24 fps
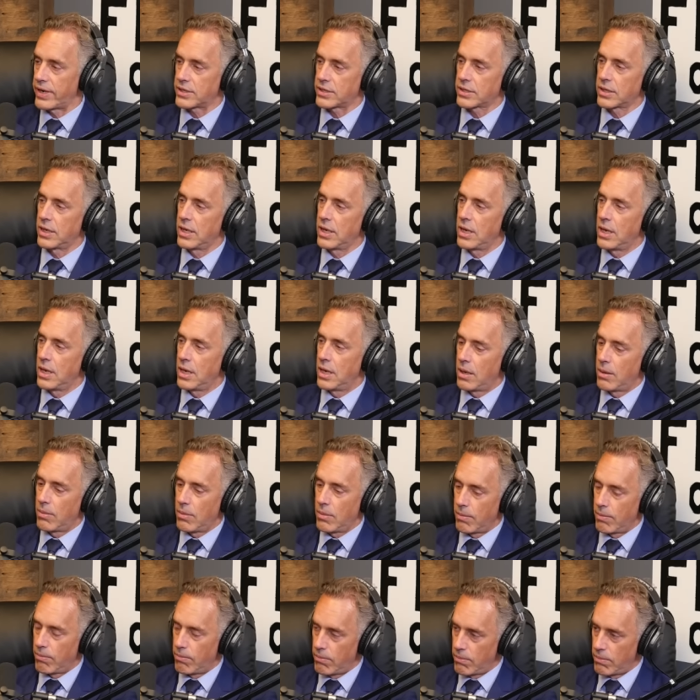risk.
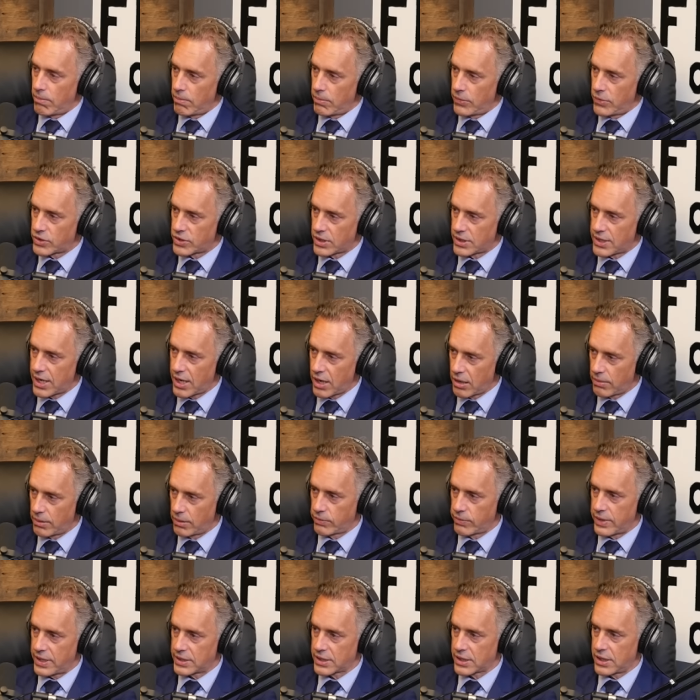There's a
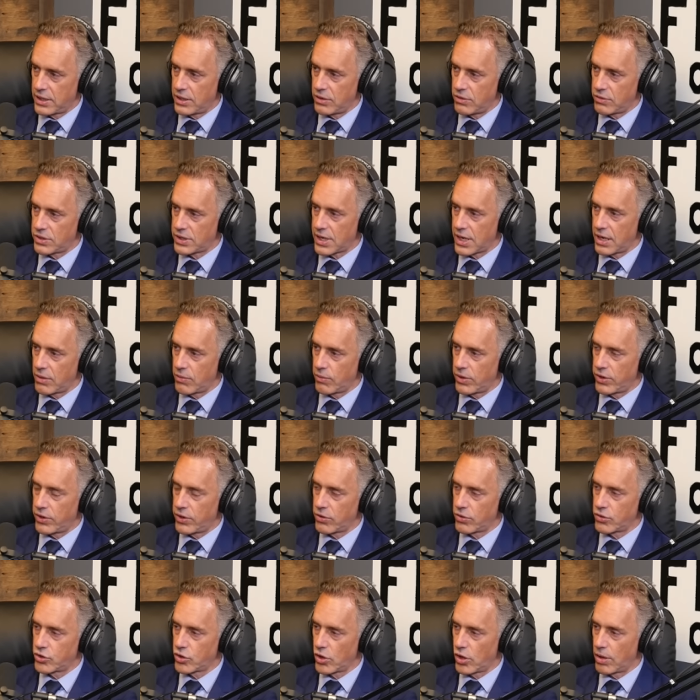terrible risk in you staying
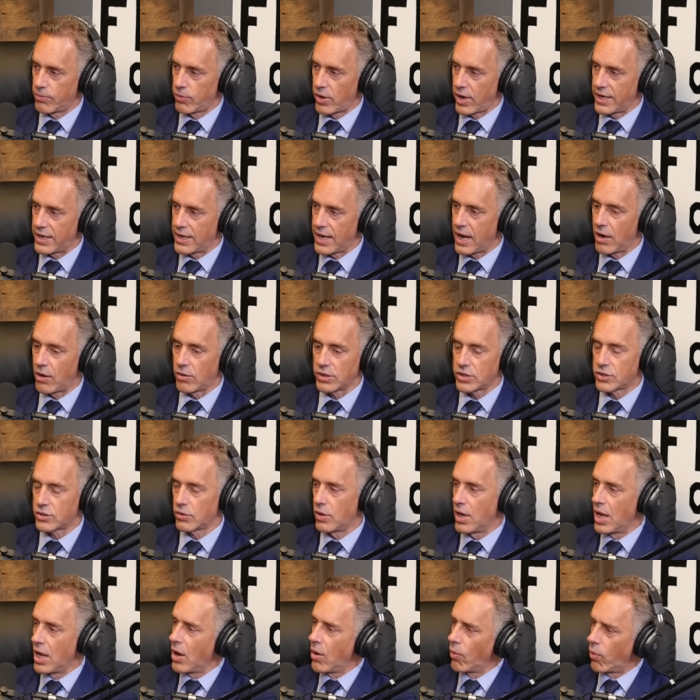with your job right now. And
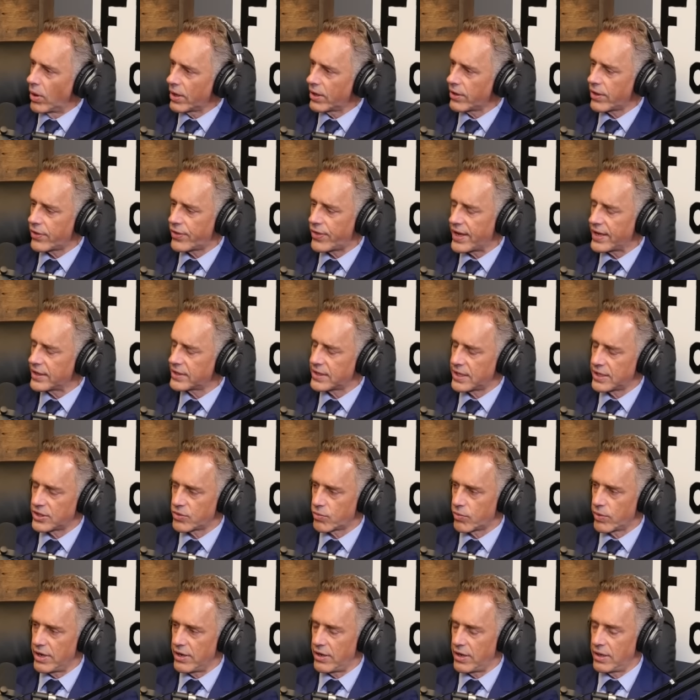so one of the things
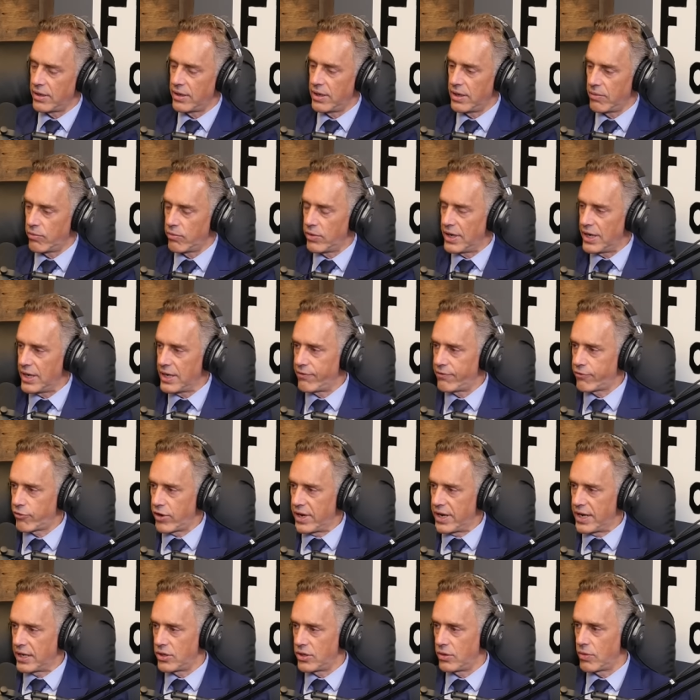that's really
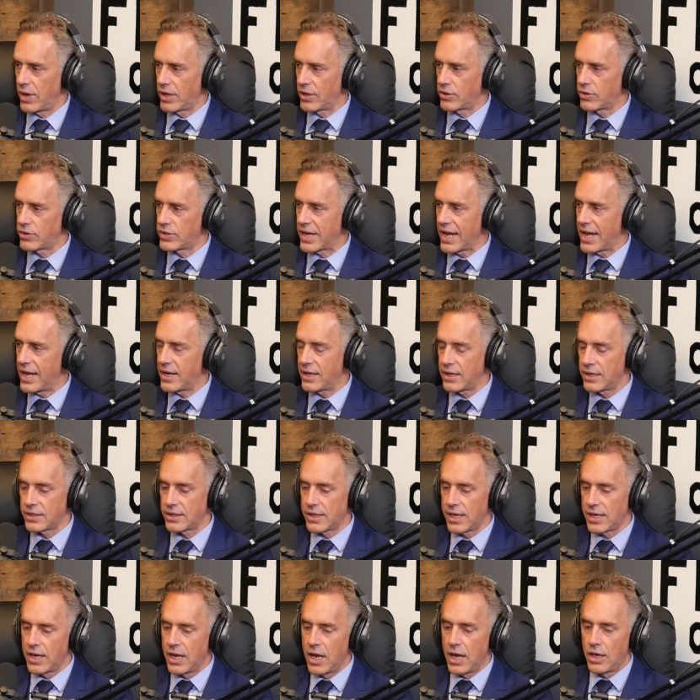freeing to understand
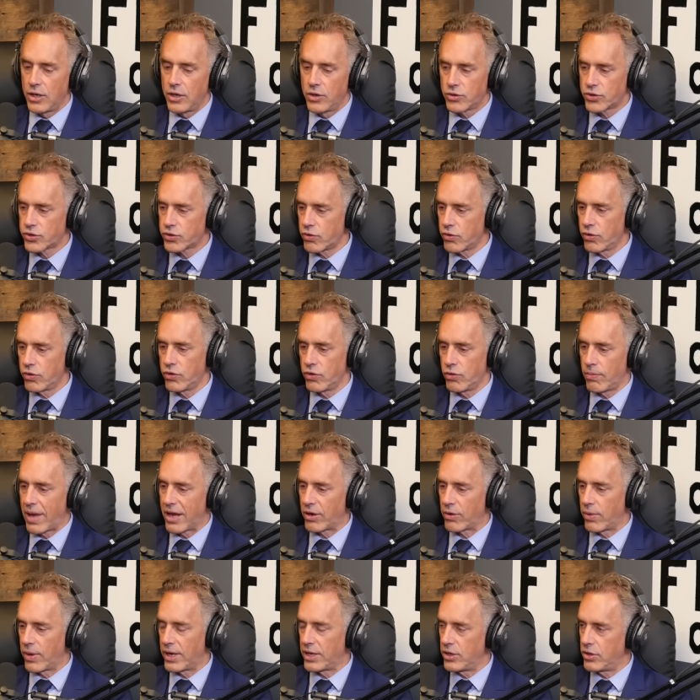is that you're screwed no
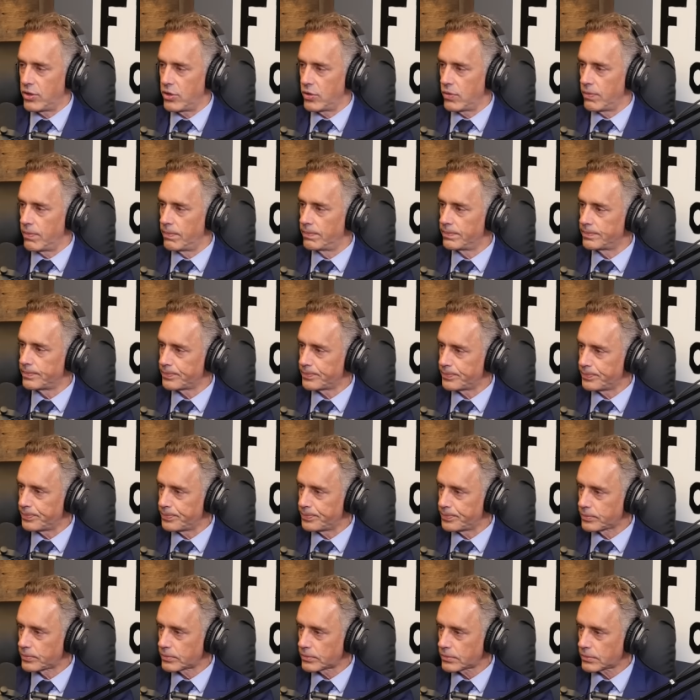matter what you do. Ah.